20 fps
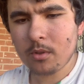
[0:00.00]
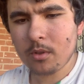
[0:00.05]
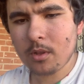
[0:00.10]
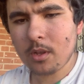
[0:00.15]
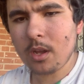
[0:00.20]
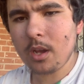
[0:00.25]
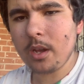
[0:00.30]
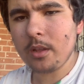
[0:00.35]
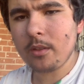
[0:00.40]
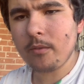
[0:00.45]

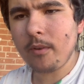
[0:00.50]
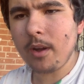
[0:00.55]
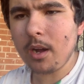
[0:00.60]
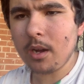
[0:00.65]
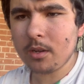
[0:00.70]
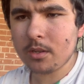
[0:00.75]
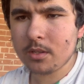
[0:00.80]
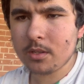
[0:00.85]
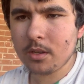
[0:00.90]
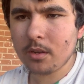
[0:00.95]
kinds of
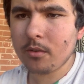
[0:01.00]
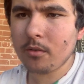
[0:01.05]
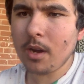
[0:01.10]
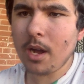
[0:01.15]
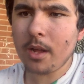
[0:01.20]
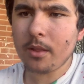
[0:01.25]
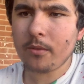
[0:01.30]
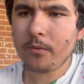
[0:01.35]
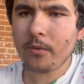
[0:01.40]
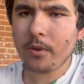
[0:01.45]
arts and
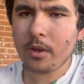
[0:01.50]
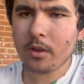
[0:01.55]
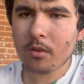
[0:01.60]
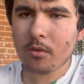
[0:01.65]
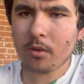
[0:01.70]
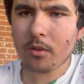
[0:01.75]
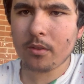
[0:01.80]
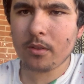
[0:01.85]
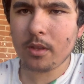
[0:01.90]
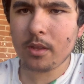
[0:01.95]
crafts videos you
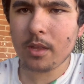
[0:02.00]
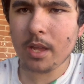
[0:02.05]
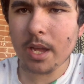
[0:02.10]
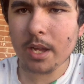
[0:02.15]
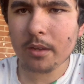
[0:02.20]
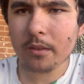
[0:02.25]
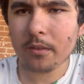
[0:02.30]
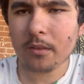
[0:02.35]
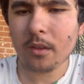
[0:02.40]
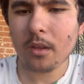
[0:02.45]
want to see
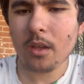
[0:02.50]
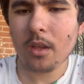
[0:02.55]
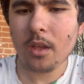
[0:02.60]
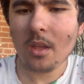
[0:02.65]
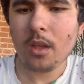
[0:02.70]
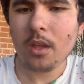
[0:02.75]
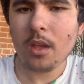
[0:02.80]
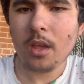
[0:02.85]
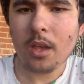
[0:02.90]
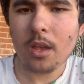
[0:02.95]
next.
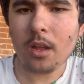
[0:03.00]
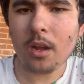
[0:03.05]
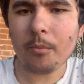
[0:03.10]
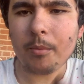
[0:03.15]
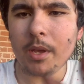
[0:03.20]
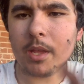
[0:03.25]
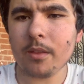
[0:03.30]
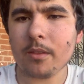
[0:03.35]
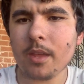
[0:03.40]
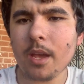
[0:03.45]
And all
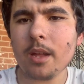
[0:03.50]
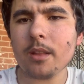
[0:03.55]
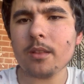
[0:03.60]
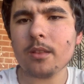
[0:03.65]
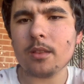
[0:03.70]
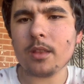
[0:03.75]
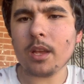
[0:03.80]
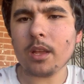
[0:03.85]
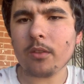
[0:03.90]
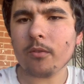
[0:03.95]
being said,
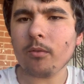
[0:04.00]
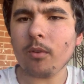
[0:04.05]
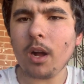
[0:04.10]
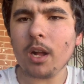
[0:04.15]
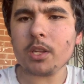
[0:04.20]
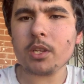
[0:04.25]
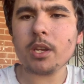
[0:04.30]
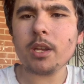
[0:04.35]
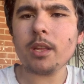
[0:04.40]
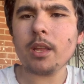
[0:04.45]
thanks for
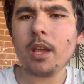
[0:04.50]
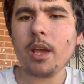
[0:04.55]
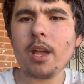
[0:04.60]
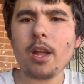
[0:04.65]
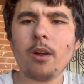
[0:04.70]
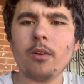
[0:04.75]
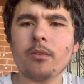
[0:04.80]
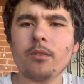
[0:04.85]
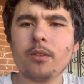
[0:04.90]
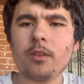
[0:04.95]
watching, and
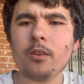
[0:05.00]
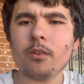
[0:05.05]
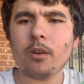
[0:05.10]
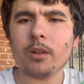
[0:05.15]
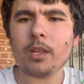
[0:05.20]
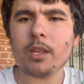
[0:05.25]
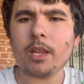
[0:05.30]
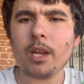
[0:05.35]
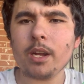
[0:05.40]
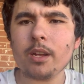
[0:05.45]
I'll see you on
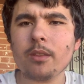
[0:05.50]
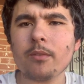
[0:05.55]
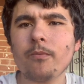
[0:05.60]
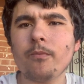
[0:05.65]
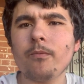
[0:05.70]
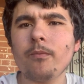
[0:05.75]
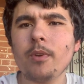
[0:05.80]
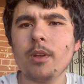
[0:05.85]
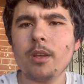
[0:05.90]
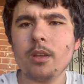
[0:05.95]
the next
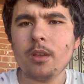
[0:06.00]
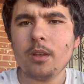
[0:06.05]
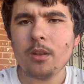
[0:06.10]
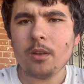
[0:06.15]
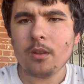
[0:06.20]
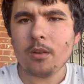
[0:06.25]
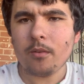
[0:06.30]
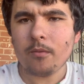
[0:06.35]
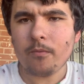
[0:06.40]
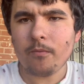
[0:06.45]

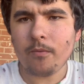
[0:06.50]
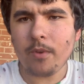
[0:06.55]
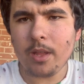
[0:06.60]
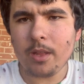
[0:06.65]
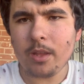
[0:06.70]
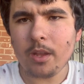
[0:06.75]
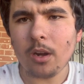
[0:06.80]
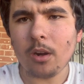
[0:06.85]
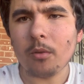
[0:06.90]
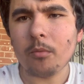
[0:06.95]

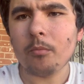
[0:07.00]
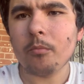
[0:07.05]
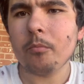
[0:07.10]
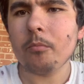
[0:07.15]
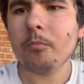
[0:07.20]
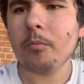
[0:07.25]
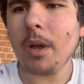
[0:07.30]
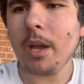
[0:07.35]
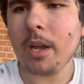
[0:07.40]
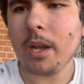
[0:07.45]
video.
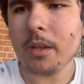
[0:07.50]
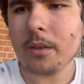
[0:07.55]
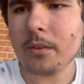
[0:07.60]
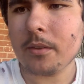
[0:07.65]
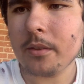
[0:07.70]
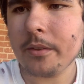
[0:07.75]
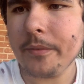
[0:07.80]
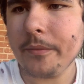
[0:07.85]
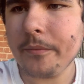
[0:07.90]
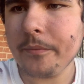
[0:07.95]
Bye, guys.